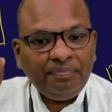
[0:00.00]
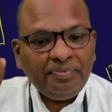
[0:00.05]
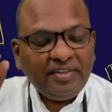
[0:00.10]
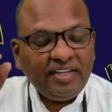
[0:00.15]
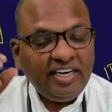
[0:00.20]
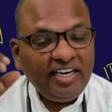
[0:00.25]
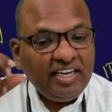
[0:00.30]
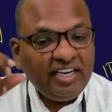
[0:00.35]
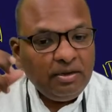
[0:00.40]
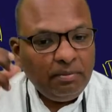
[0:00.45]

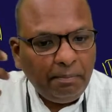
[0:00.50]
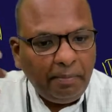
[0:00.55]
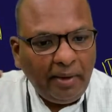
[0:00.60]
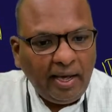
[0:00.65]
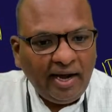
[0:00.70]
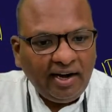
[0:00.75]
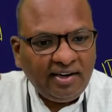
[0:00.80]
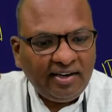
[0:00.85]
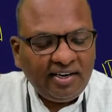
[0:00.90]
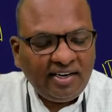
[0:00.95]
It
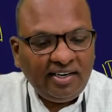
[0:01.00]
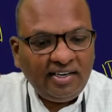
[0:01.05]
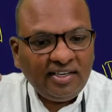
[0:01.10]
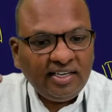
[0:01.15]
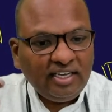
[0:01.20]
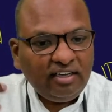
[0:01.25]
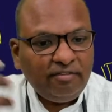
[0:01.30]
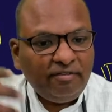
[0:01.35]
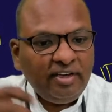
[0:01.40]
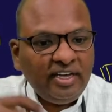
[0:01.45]
impacted
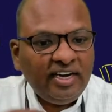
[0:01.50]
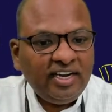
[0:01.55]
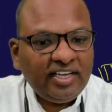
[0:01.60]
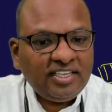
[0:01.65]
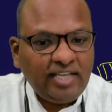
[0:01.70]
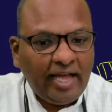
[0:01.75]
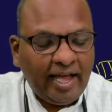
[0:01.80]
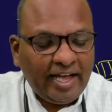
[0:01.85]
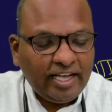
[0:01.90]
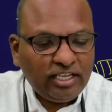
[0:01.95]
various
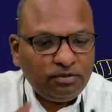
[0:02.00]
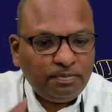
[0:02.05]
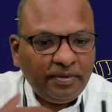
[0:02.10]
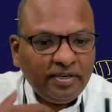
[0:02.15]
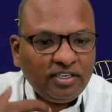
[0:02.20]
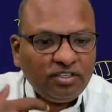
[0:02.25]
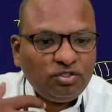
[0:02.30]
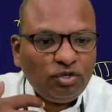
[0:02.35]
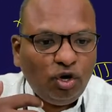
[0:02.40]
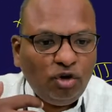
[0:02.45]

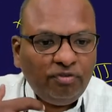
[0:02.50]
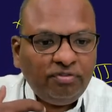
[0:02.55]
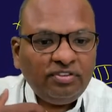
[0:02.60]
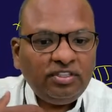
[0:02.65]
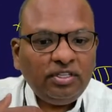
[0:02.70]
aspects of the